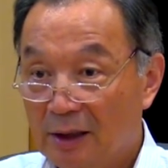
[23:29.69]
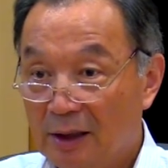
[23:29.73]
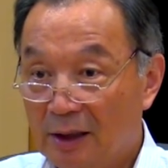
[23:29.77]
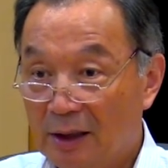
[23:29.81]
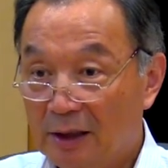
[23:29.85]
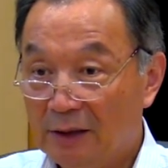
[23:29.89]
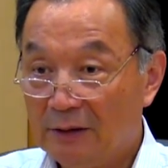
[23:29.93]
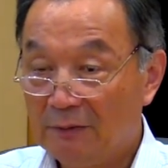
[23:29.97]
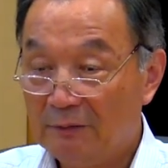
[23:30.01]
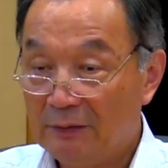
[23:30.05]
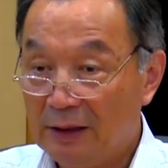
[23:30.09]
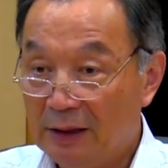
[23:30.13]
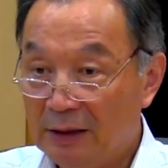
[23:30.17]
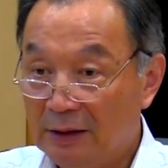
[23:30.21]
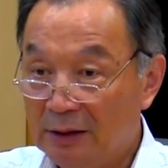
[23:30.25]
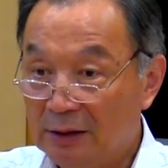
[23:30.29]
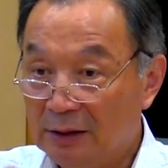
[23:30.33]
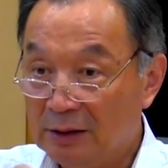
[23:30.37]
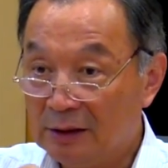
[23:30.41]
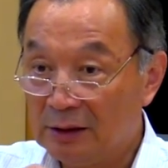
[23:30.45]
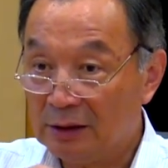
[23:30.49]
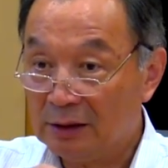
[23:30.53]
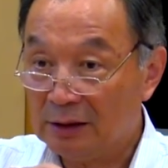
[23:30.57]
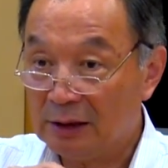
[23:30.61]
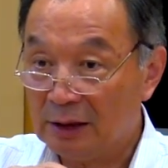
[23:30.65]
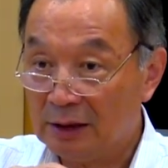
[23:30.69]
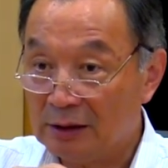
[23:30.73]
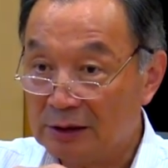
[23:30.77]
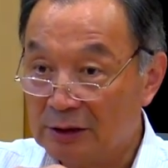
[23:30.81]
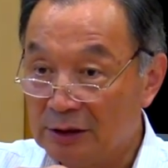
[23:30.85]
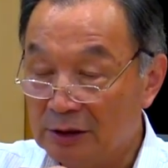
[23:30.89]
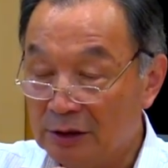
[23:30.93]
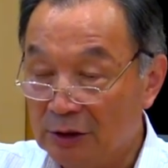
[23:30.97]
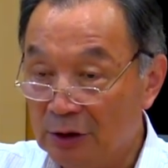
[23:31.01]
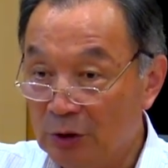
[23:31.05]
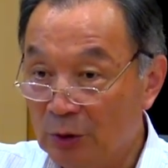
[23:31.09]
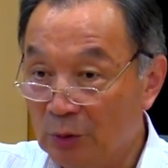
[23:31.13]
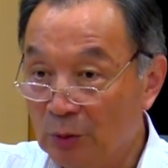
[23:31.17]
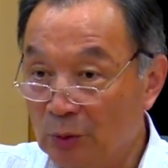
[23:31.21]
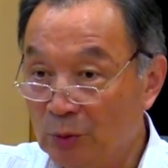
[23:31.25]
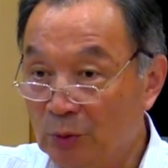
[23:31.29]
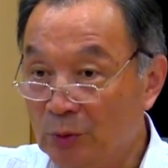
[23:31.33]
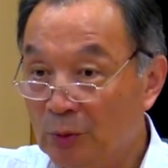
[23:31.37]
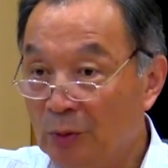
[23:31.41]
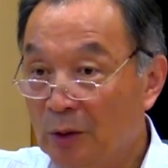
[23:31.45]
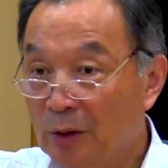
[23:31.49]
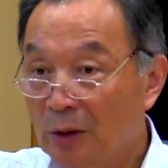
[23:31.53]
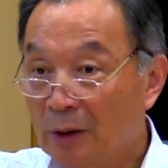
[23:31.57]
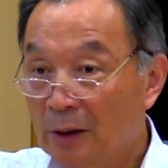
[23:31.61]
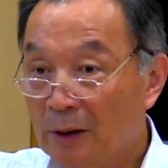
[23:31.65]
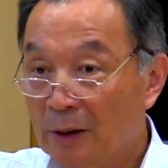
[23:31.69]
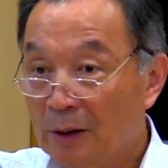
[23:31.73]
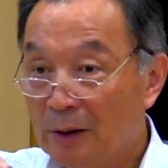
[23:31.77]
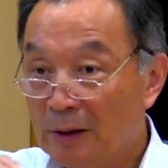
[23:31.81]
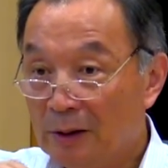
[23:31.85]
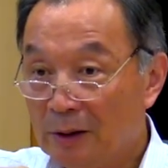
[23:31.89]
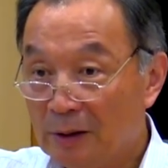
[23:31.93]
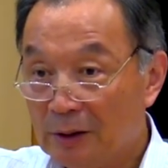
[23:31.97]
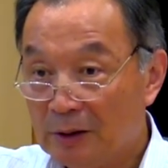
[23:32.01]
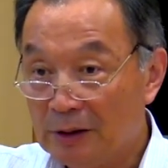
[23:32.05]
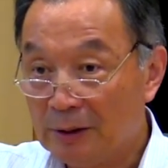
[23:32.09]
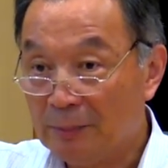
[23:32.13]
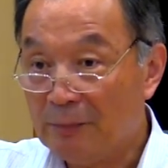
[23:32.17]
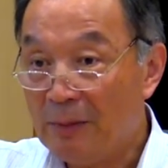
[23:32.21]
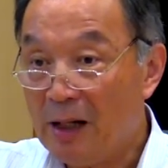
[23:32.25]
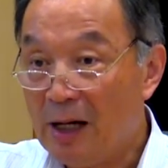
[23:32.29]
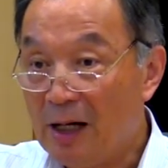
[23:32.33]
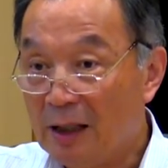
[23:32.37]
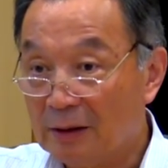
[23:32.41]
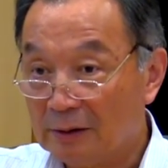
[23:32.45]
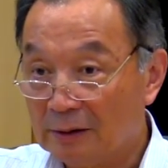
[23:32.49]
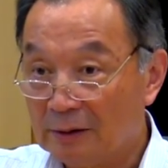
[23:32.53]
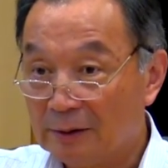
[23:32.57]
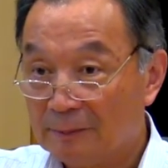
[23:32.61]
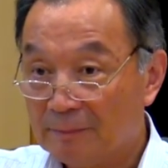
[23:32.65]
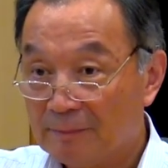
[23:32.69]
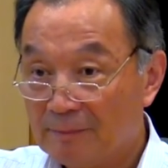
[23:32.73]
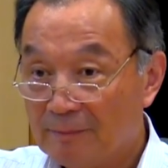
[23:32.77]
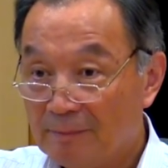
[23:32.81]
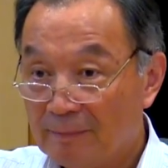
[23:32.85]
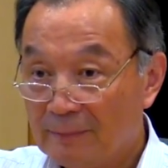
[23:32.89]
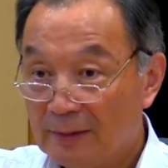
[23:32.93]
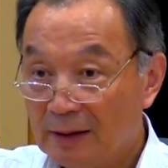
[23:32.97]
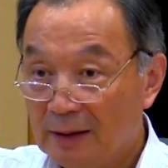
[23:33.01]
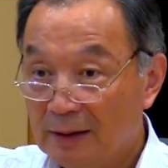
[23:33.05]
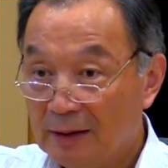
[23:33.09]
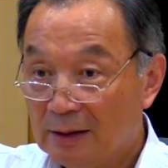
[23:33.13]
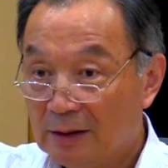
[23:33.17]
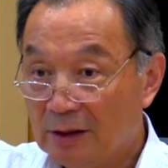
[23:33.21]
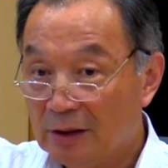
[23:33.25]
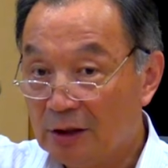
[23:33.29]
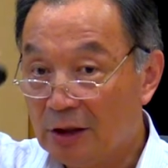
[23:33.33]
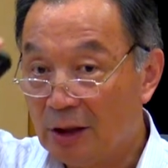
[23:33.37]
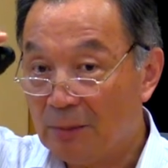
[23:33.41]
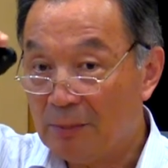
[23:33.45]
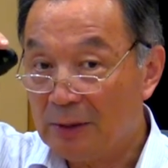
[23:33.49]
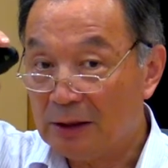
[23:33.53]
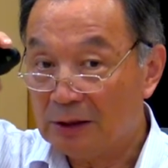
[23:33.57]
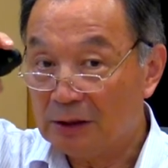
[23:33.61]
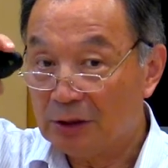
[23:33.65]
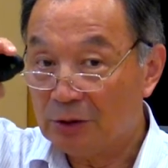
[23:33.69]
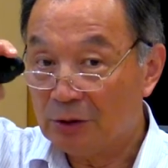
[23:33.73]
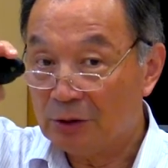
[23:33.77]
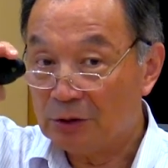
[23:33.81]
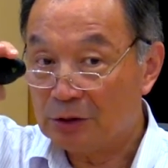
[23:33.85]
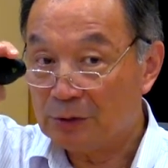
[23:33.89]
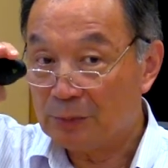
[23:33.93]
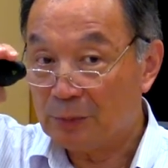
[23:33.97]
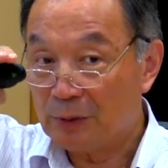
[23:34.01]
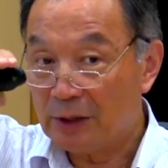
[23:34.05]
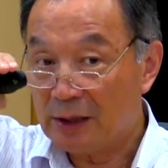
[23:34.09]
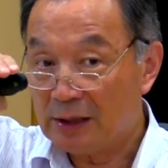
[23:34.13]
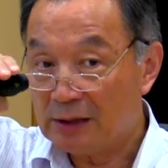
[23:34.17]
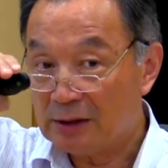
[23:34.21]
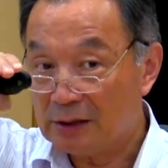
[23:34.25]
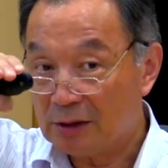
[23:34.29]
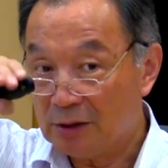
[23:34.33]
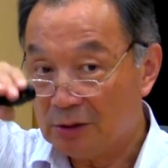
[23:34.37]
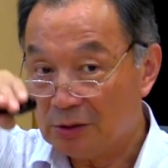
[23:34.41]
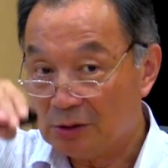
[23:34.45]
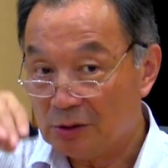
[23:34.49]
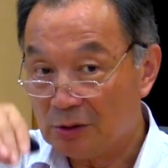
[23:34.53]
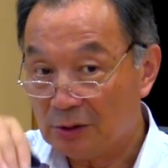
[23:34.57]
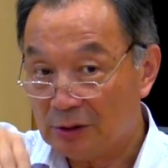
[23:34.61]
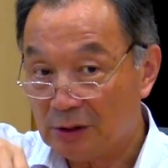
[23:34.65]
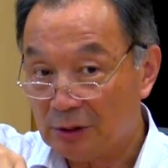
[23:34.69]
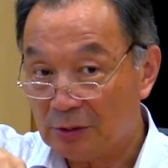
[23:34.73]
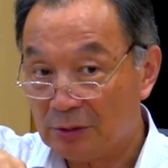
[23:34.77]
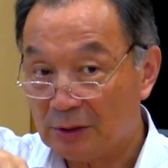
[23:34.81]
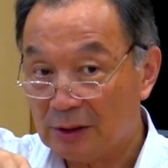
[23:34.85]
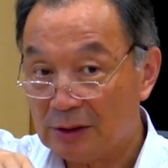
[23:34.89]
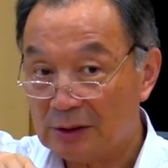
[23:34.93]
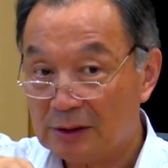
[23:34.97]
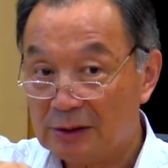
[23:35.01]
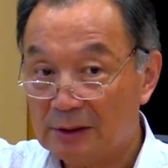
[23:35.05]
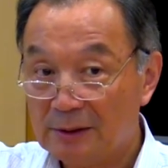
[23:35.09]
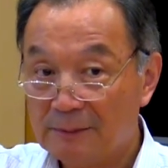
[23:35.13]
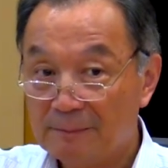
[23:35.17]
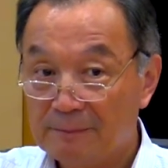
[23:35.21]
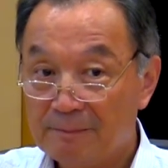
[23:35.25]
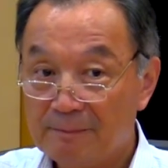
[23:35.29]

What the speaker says: And when there's no demand, the raw materials price also decreased.